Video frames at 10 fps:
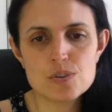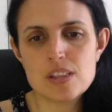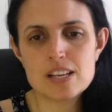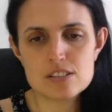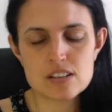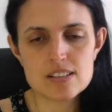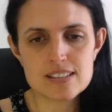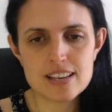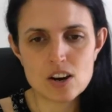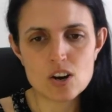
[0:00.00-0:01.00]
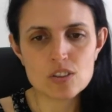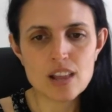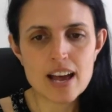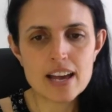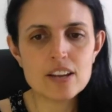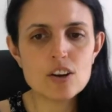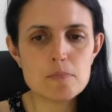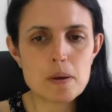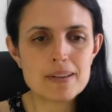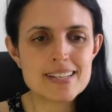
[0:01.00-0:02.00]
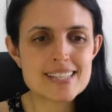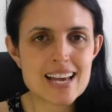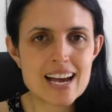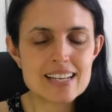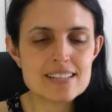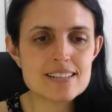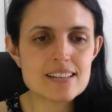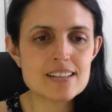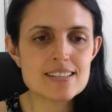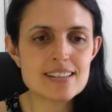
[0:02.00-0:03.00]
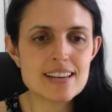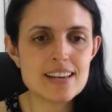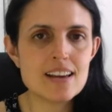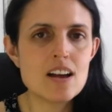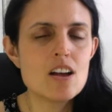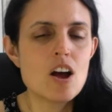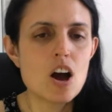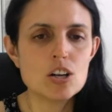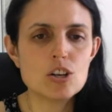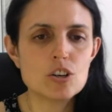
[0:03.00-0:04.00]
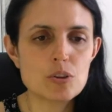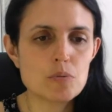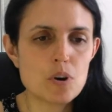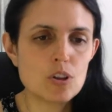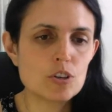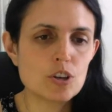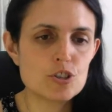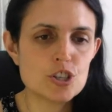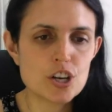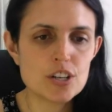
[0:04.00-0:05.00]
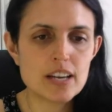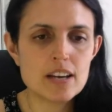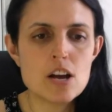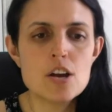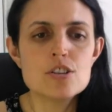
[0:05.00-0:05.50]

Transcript: things that you see online, or maybe signs that you see along, along your journey.